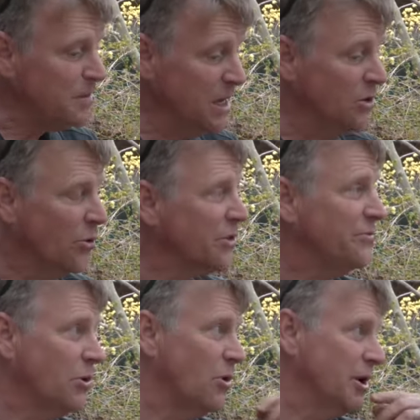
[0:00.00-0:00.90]
in
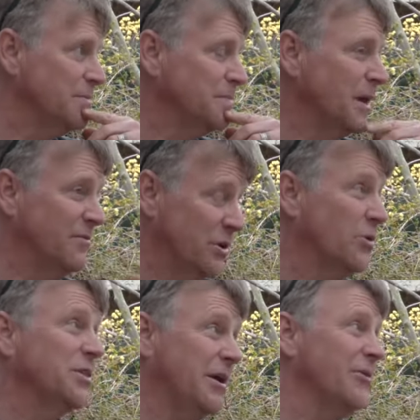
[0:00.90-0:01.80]
North Florida of a
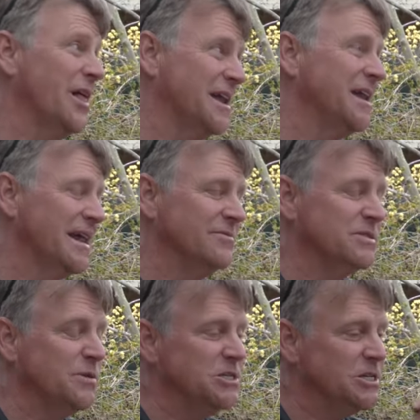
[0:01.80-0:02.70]
North Carolina native
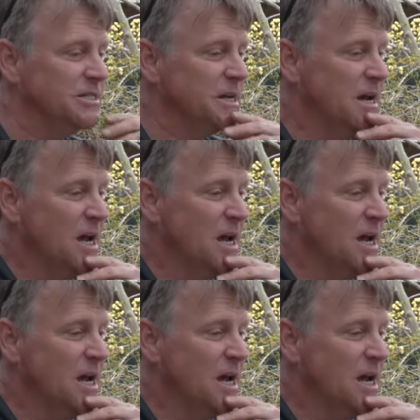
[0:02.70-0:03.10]
species,